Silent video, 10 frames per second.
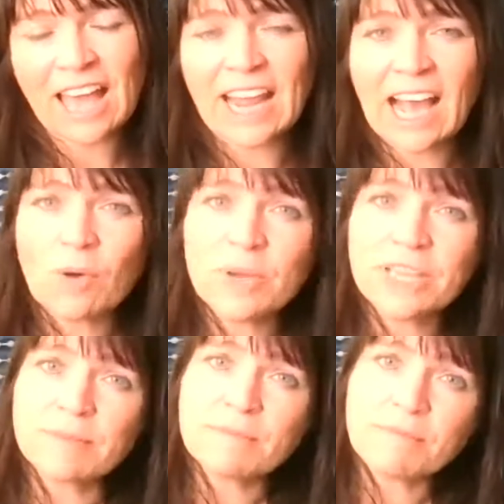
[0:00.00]
and how
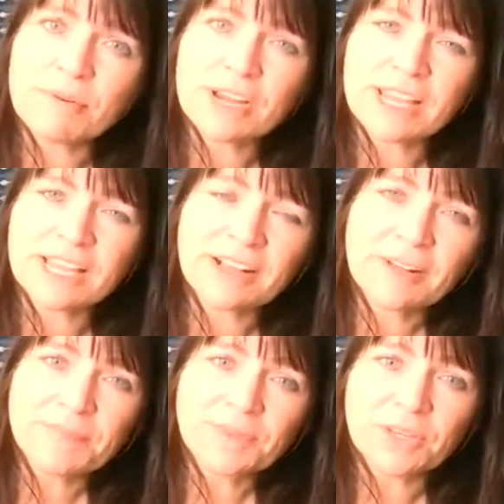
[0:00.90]
we can bring,
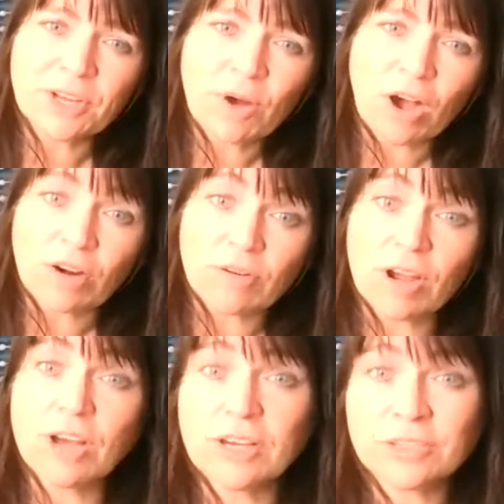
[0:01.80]
our
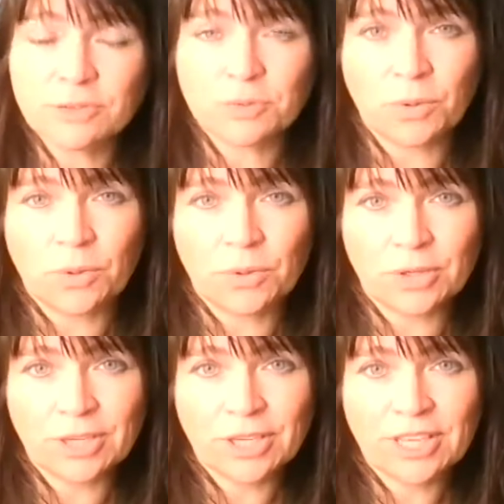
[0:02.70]
earth walk.